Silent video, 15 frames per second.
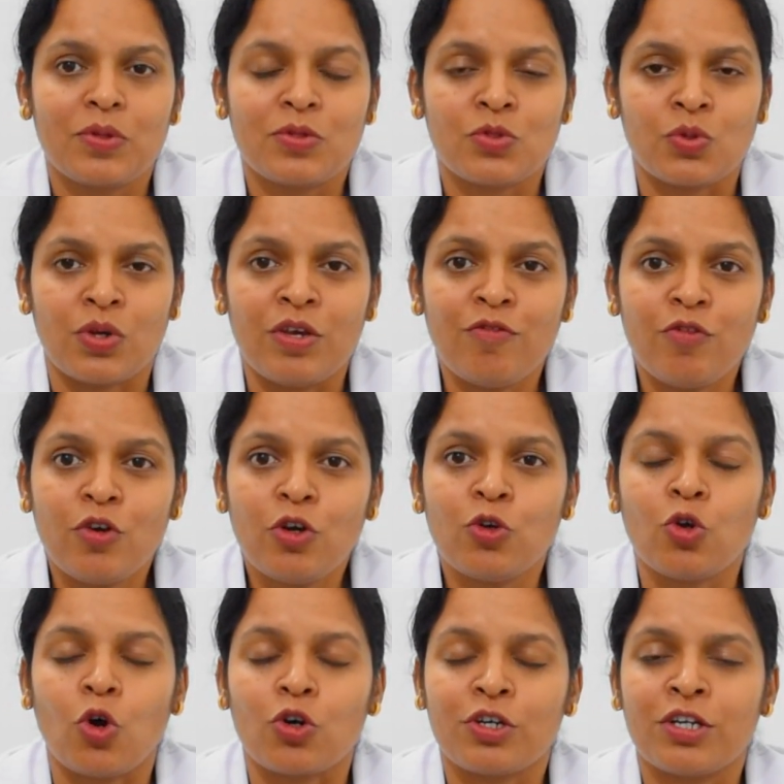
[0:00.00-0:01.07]
So if your
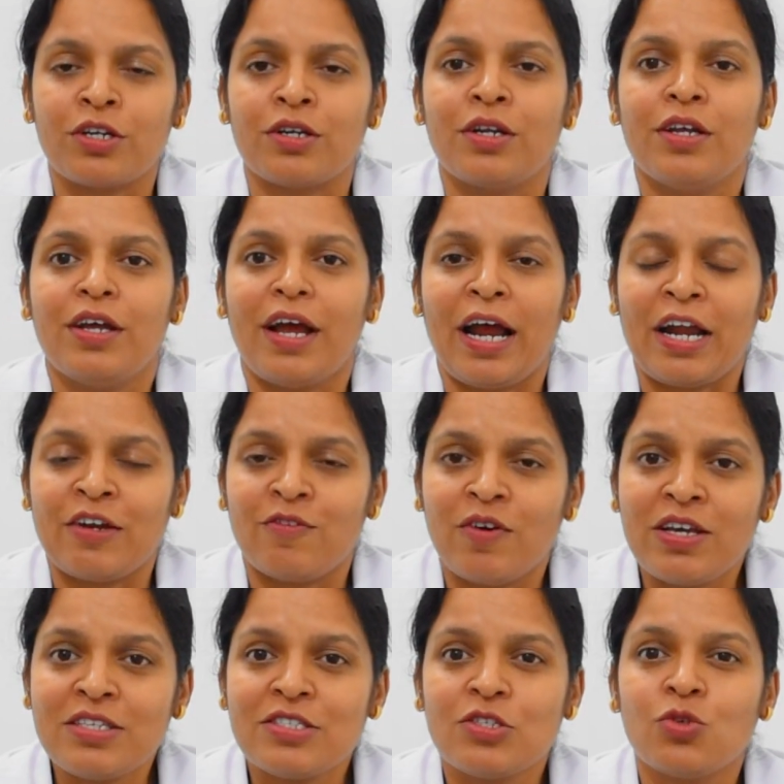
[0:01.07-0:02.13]
doctor
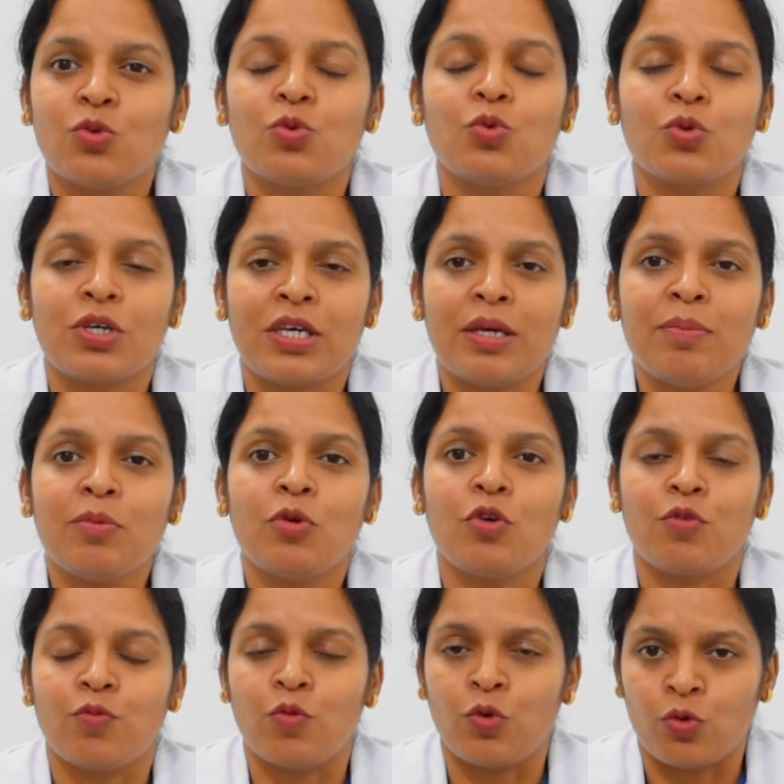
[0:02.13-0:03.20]
advises you to keep
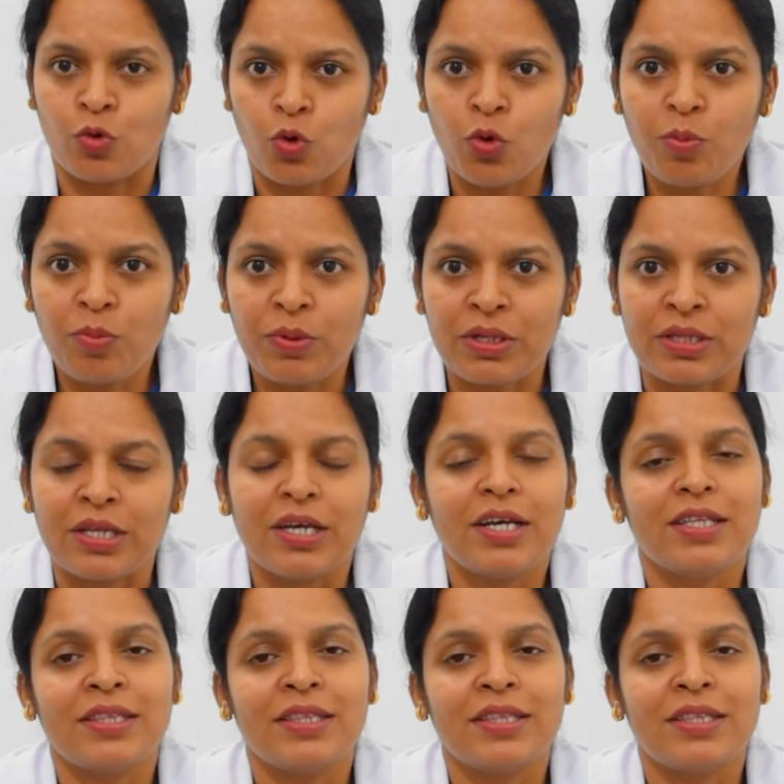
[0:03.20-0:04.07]
your wound open,